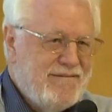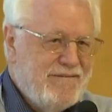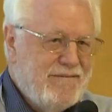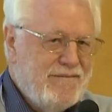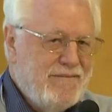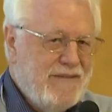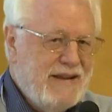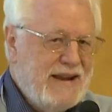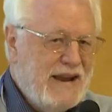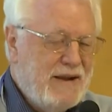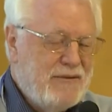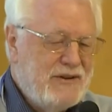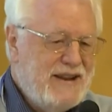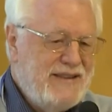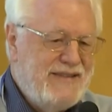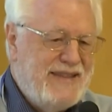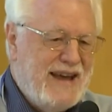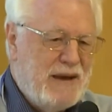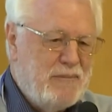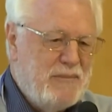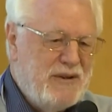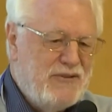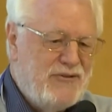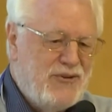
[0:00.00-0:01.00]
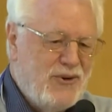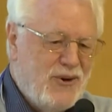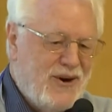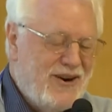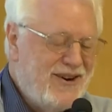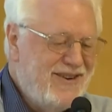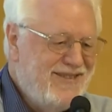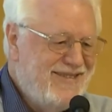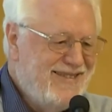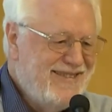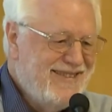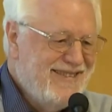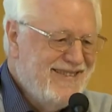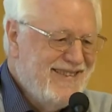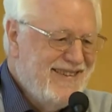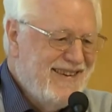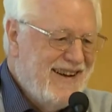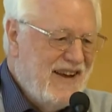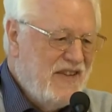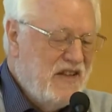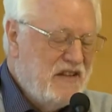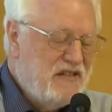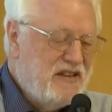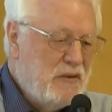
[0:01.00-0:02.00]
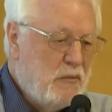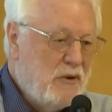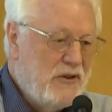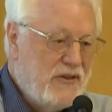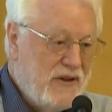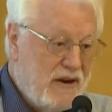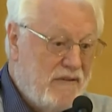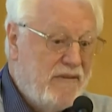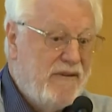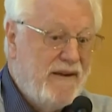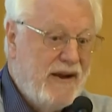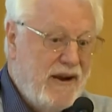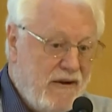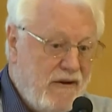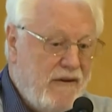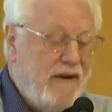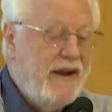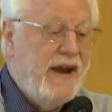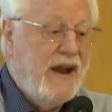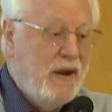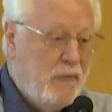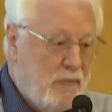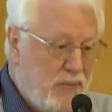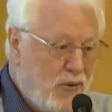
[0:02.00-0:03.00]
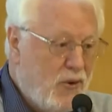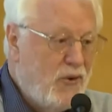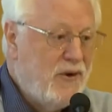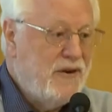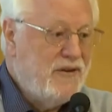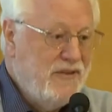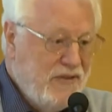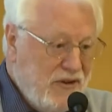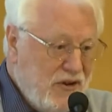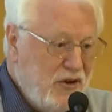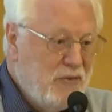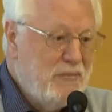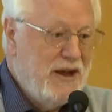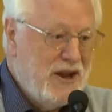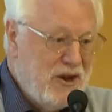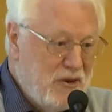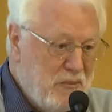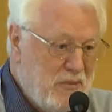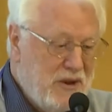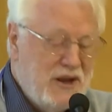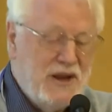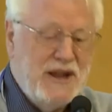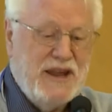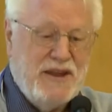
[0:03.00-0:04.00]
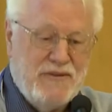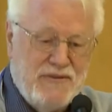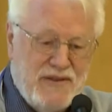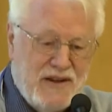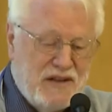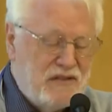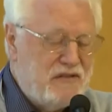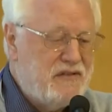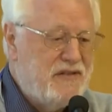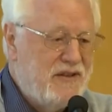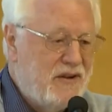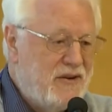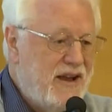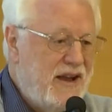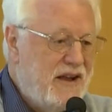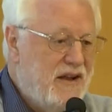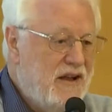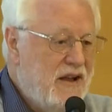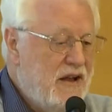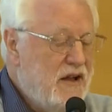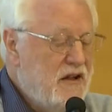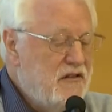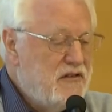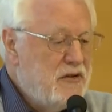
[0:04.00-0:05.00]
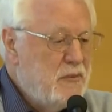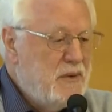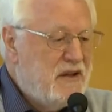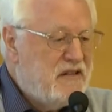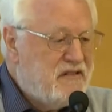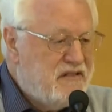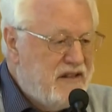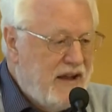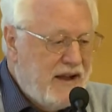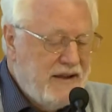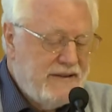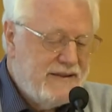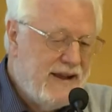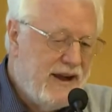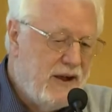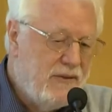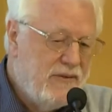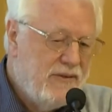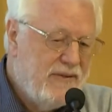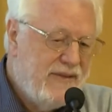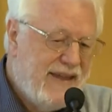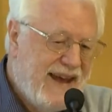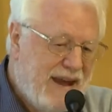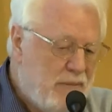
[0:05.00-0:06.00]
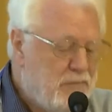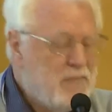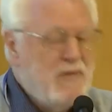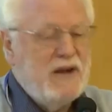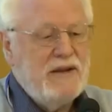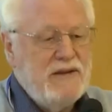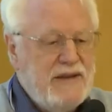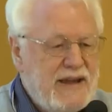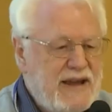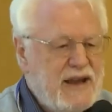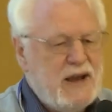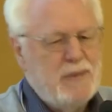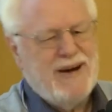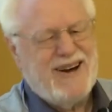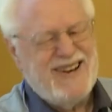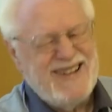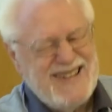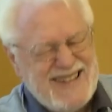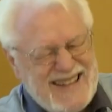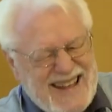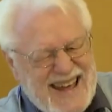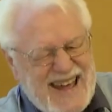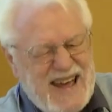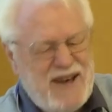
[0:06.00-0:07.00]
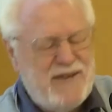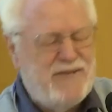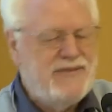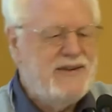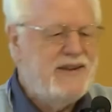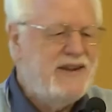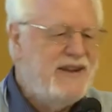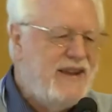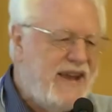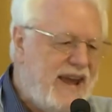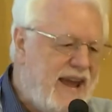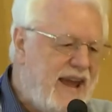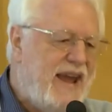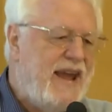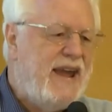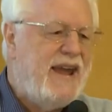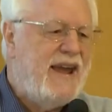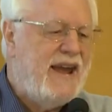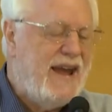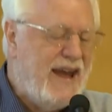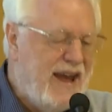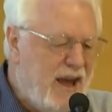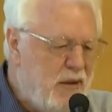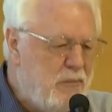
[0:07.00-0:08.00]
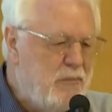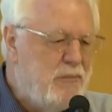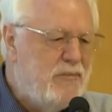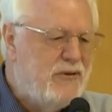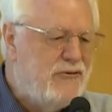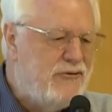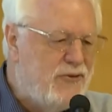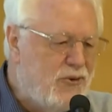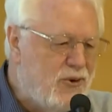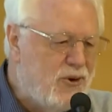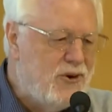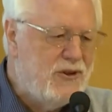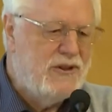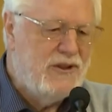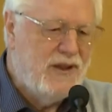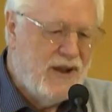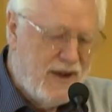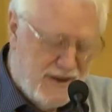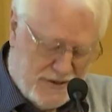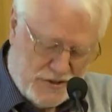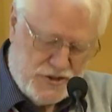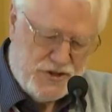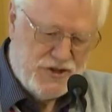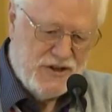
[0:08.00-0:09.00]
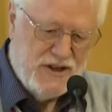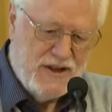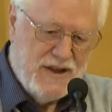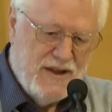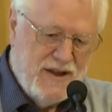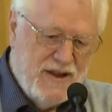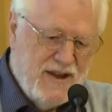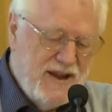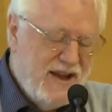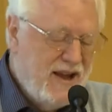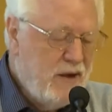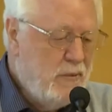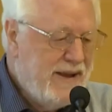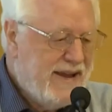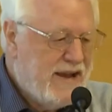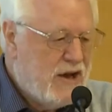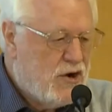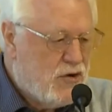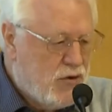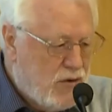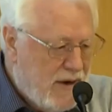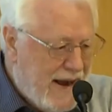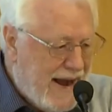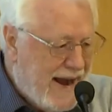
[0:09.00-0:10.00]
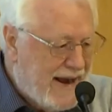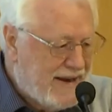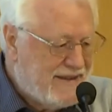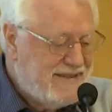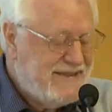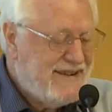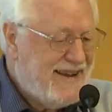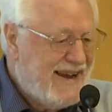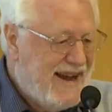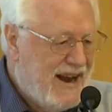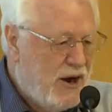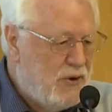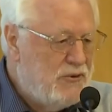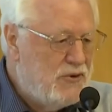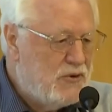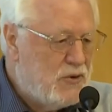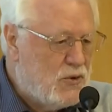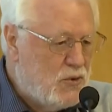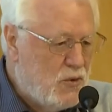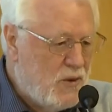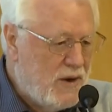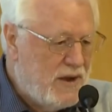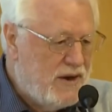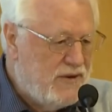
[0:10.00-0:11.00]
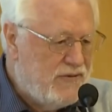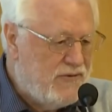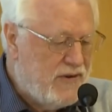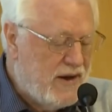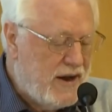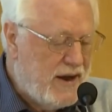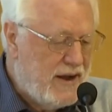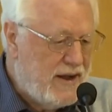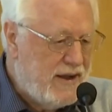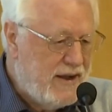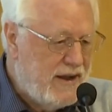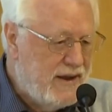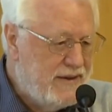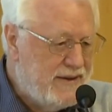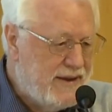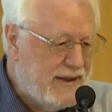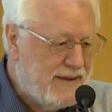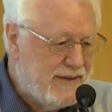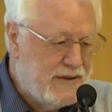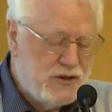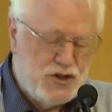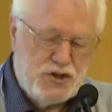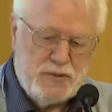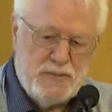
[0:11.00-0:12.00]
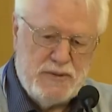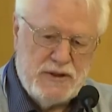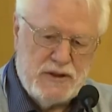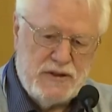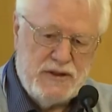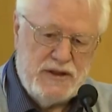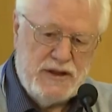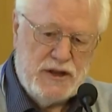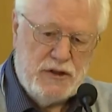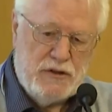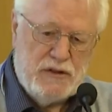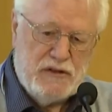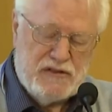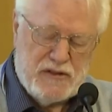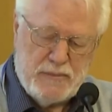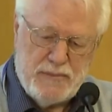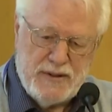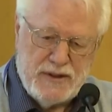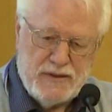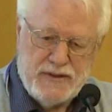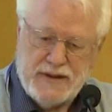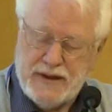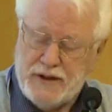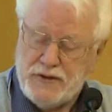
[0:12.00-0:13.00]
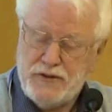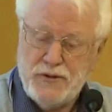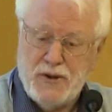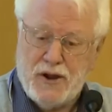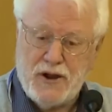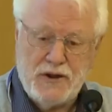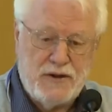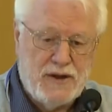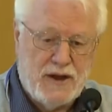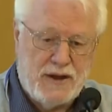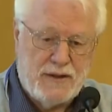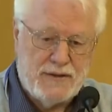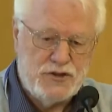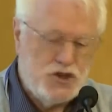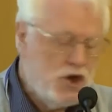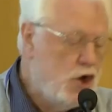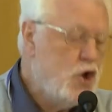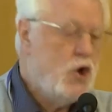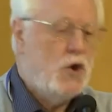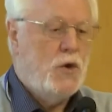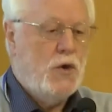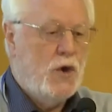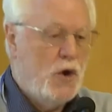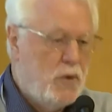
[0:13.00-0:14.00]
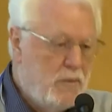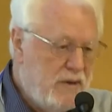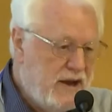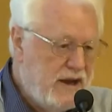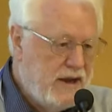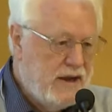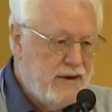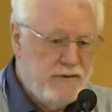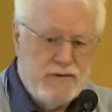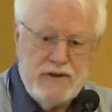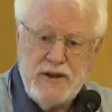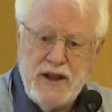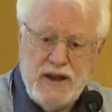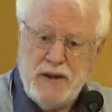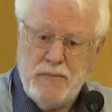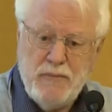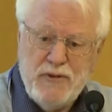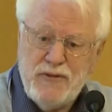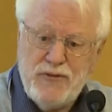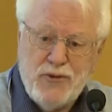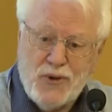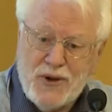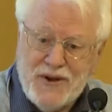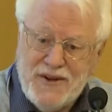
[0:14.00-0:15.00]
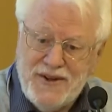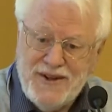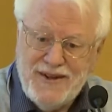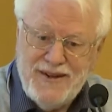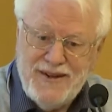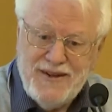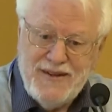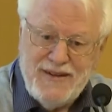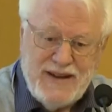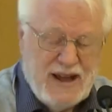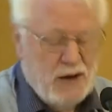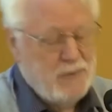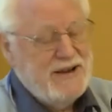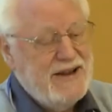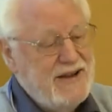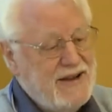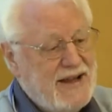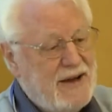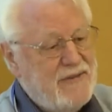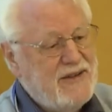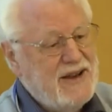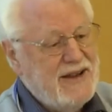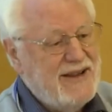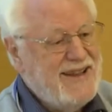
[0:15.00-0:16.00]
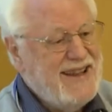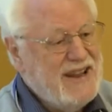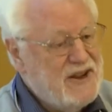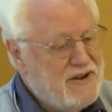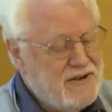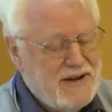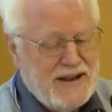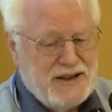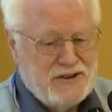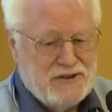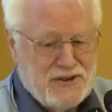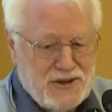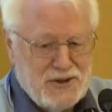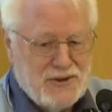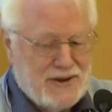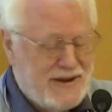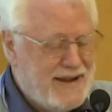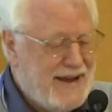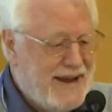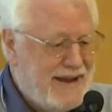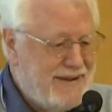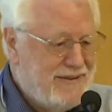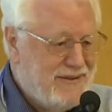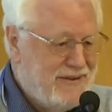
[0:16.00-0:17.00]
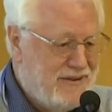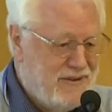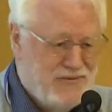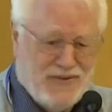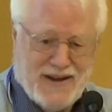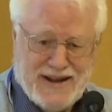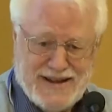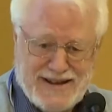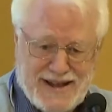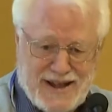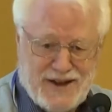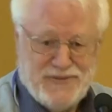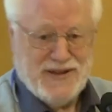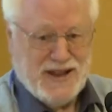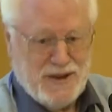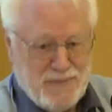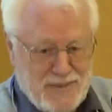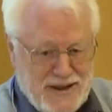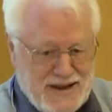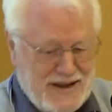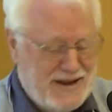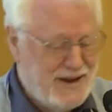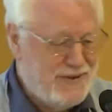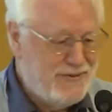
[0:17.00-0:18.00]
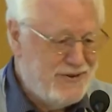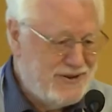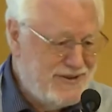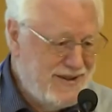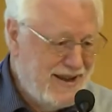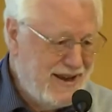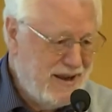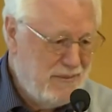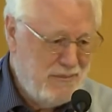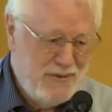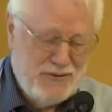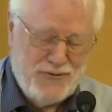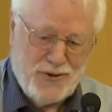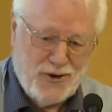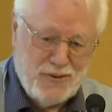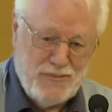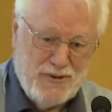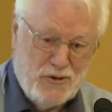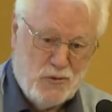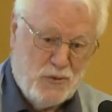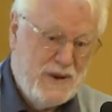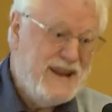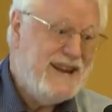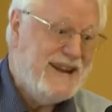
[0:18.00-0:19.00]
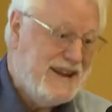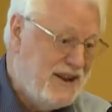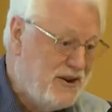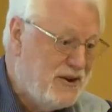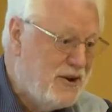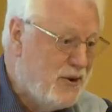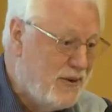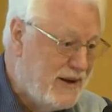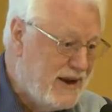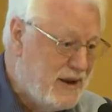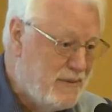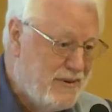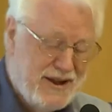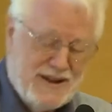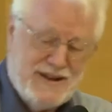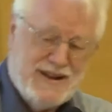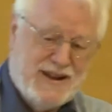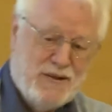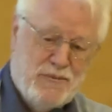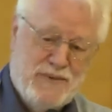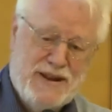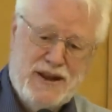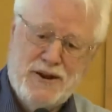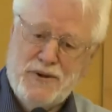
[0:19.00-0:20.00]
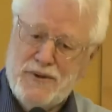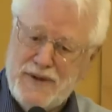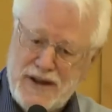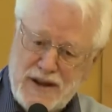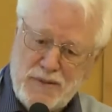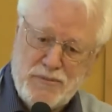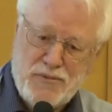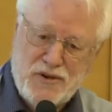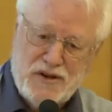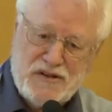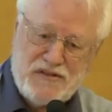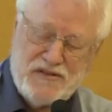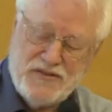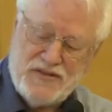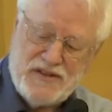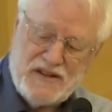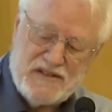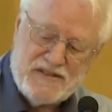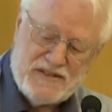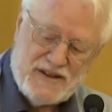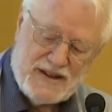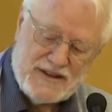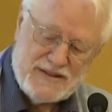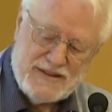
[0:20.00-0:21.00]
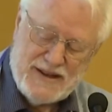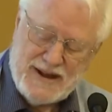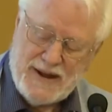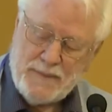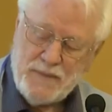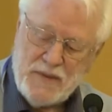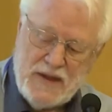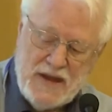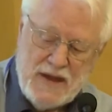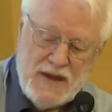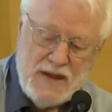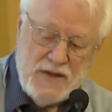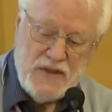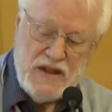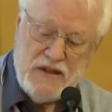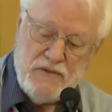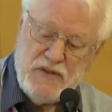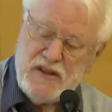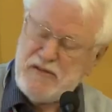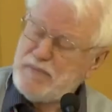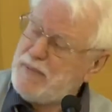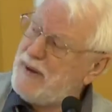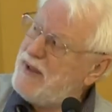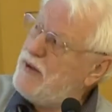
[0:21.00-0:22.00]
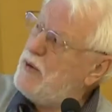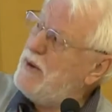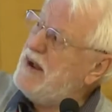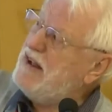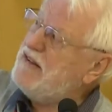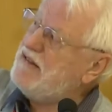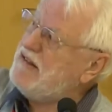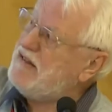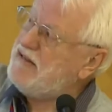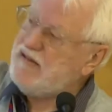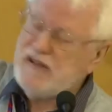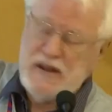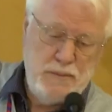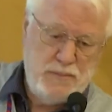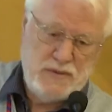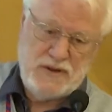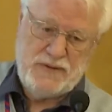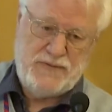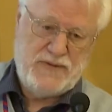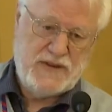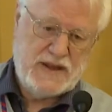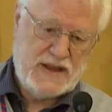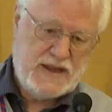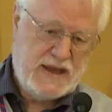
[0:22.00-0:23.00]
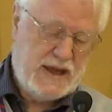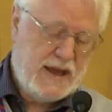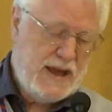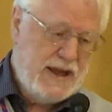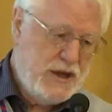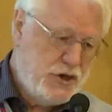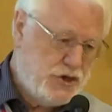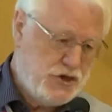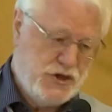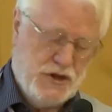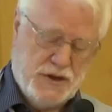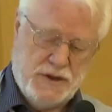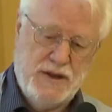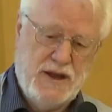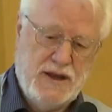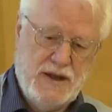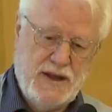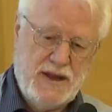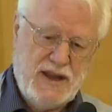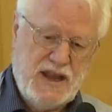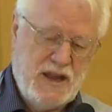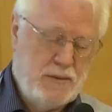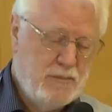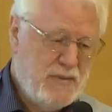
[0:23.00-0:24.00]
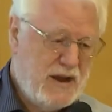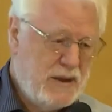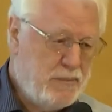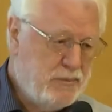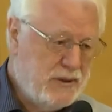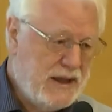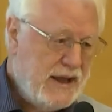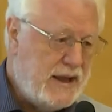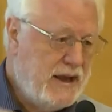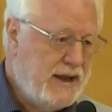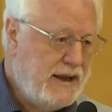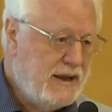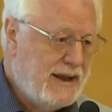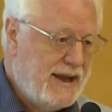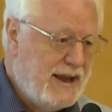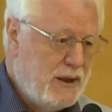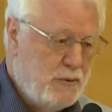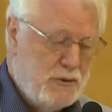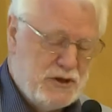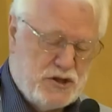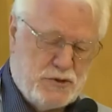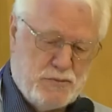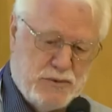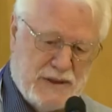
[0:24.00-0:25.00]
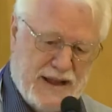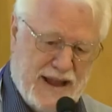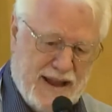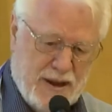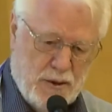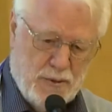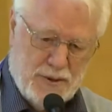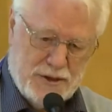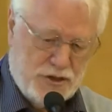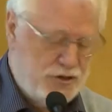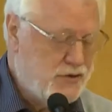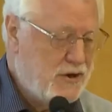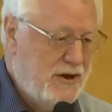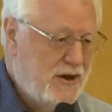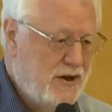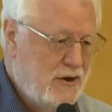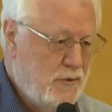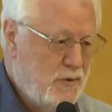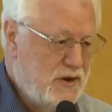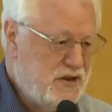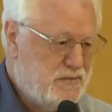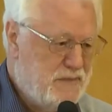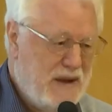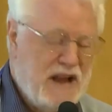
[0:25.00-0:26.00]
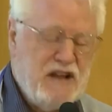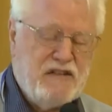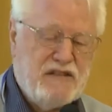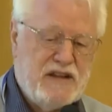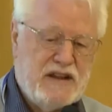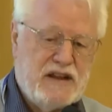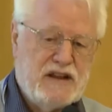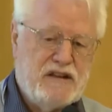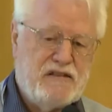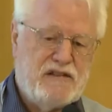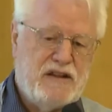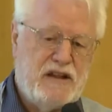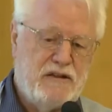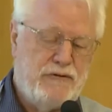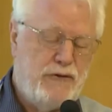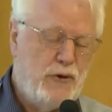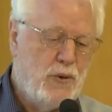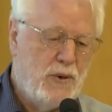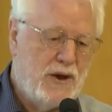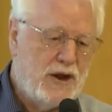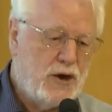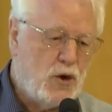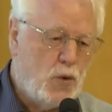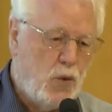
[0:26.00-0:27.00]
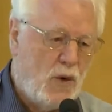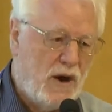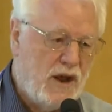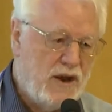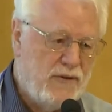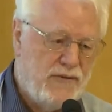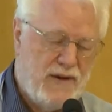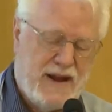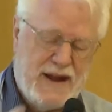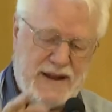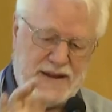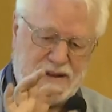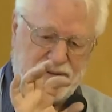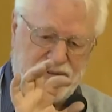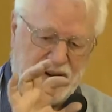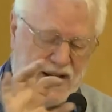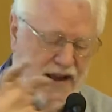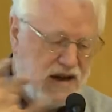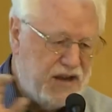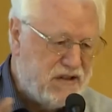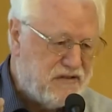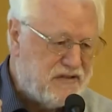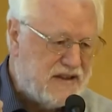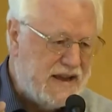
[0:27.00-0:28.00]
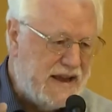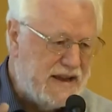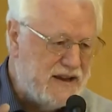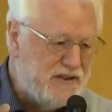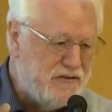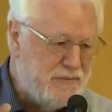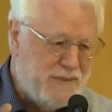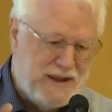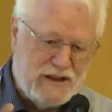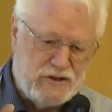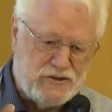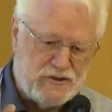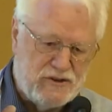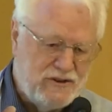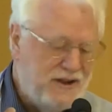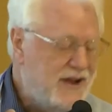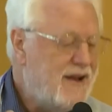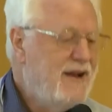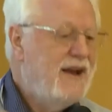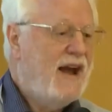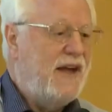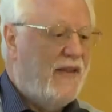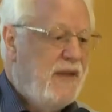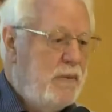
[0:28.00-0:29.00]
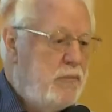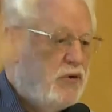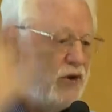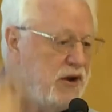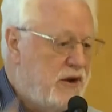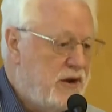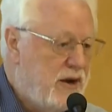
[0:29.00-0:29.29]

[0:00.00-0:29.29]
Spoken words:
we never did that before. And they said, well, they're very important. You better believe us. Okay, so we sat down that Monday at about 11 a.m. before lunch, and we cracked how to quantify intelligibility and usability. To our knowledge, nobody had ever done it before. Now, we didn't have an internet to look at to find out if anybody had ever done it before, but we didn't know anybody did, and we didn't know any books and things like that. This, by the way, is a simplification in my planning language, Planguage, which basically says if you want to quantify it, define a scale of measure, and then put a